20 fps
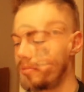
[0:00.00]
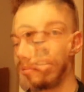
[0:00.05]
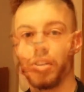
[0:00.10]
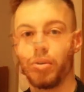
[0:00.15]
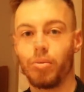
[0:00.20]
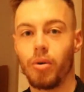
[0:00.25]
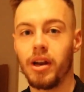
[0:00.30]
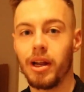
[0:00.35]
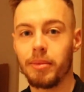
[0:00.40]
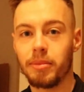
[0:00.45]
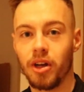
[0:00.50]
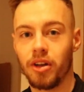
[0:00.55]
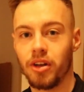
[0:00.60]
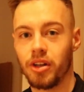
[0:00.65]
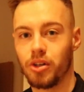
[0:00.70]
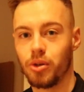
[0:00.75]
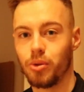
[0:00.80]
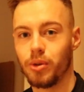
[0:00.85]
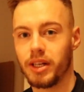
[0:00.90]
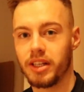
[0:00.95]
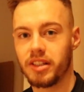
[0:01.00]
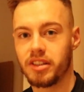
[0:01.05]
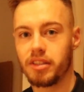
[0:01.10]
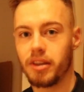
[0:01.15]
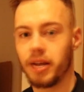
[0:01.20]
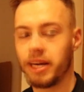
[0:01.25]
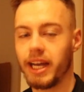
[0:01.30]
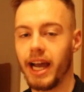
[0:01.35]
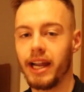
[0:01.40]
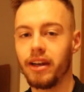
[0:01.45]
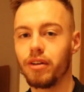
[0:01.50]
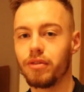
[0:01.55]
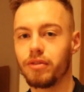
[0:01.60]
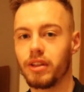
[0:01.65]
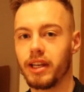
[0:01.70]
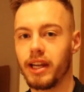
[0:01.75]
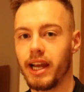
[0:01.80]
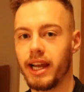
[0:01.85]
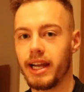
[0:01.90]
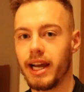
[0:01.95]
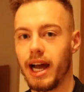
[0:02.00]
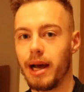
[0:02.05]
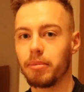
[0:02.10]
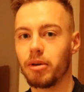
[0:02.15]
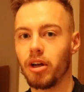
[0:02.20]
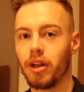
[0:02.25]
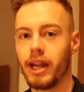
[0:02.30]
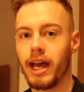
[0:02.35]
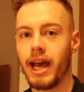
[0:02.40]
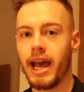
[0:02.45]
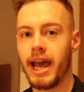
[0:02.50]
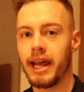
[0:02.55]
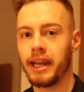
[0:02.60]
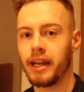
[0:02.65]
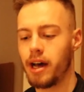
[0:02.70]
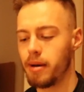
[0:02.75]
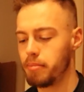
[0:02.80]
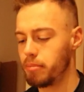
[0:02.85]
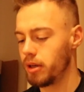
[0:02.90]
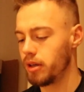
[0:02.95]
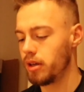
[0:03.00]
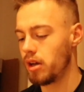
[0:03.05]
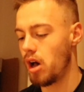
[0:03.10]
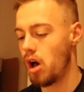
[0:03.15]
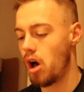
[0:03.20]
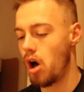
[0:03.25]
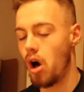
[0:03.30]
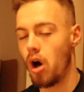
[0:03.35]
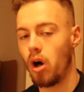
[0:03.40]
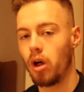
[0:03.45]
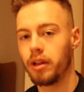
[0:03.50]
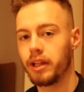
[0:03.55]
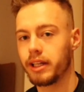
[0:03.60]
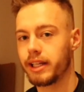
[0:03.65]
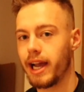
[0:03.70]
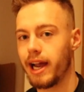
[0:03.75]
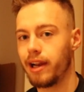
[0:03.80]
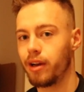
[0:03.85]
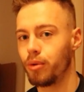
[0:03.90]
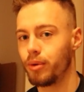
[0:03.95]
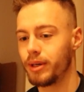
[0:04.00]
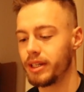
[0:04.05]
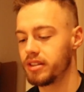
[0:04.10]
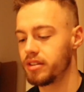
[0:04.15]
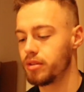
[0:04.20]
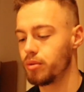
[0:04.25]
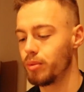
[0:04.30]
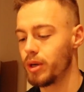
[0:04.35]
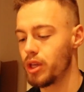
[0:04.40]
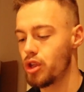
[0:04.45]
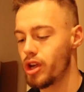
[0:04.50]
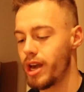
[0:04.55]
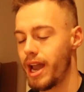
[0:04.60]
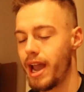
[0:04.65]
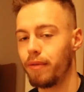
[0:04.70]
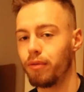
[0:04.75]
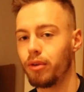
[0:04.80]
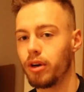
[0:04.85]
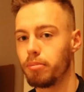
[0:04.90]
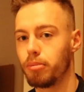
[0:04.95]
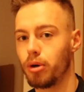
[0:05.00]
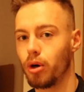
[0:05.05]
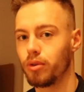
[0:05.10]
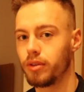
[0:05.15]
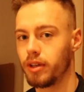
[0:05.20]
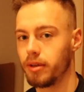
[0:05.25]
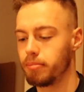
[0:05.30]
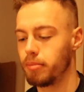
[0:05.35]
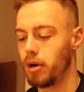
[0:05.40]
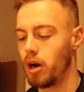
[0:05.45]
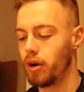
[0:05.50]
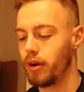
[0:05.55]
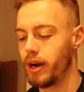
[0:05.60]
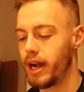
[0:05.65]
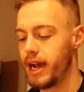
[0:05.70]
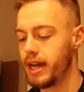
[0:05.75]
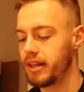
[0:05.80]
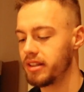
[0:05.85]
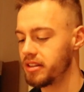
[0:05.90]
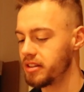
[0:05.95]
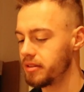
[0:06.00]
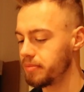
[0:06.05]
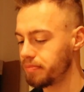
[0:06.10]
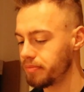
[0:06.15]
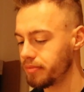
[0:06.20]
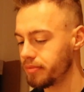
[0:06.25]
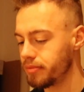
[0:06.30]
So what I'm gonna do is, by the end of the day, I'm gonna add up all the calories which every protein bar has,